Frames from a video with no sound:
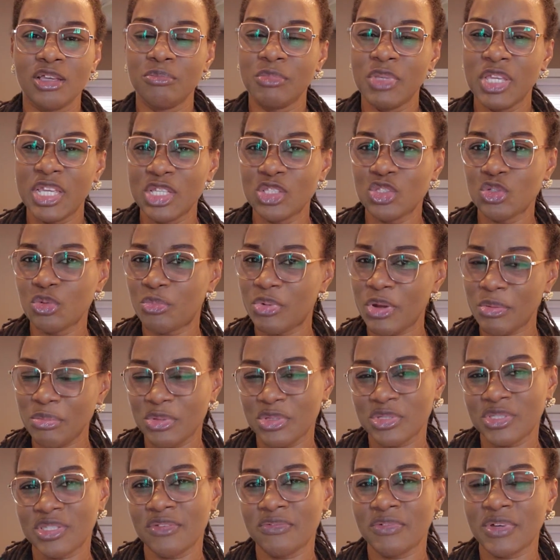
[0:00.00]
Begin to prep
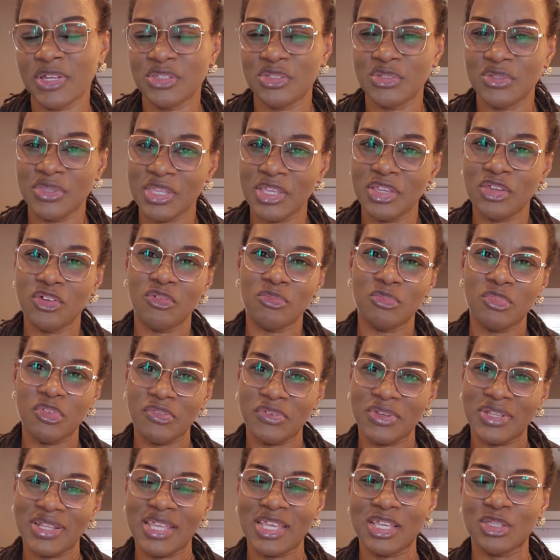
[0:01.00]
yourself as you think of
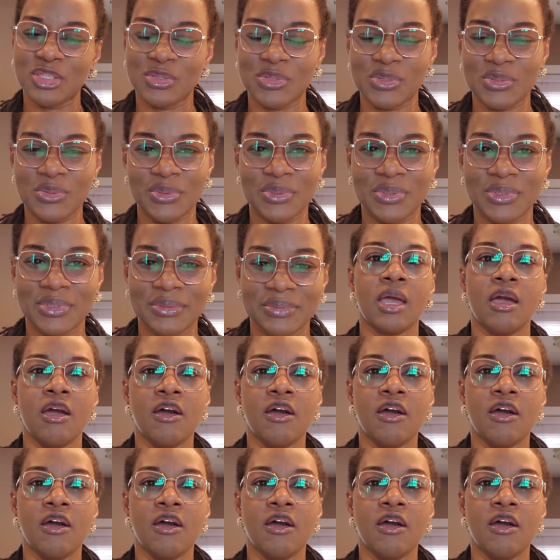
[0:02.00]
moving here soon.